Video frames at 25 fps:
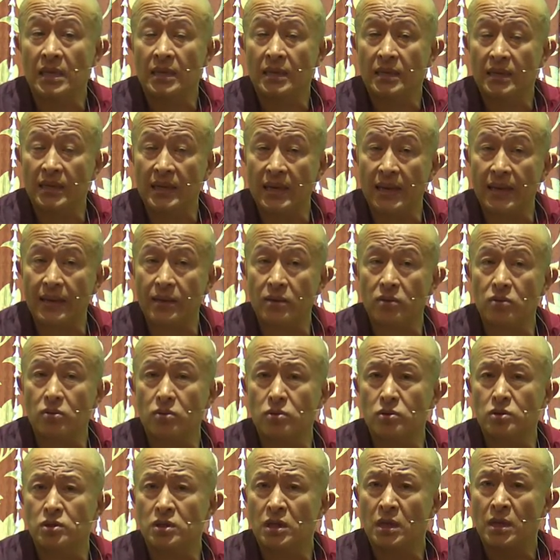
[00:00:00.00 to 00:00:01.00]

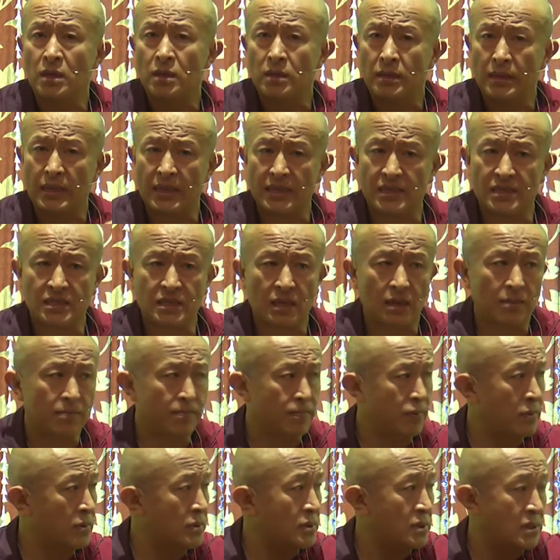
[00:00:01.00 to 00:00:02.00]
language,
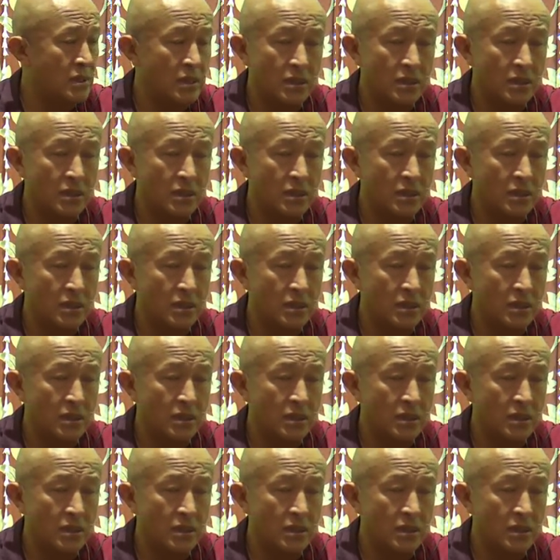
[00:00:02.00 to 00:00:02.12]
examples.